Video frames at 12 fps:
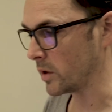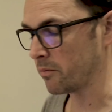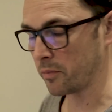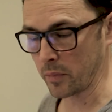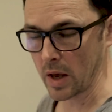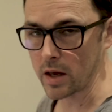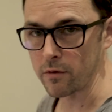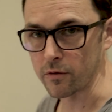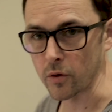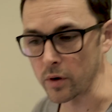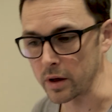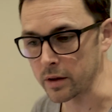we pay
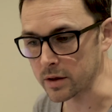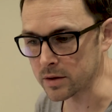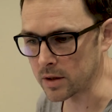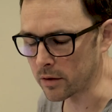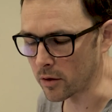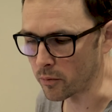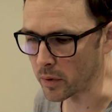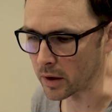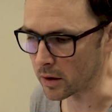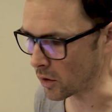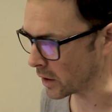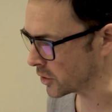for it? That's the other
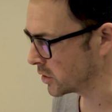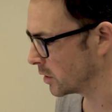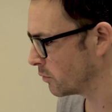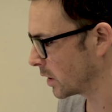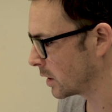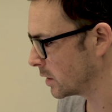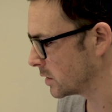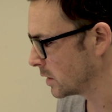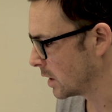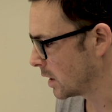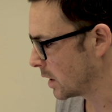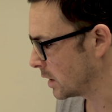big question, because
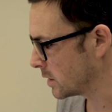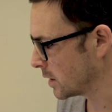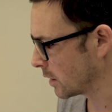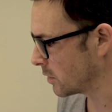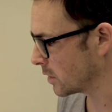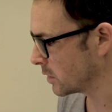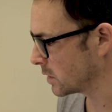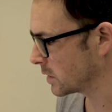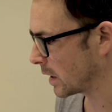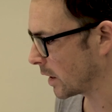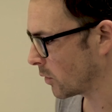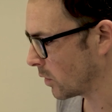it's no good
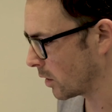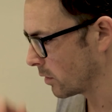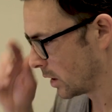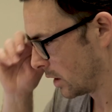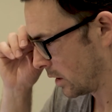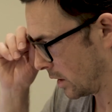saying, well,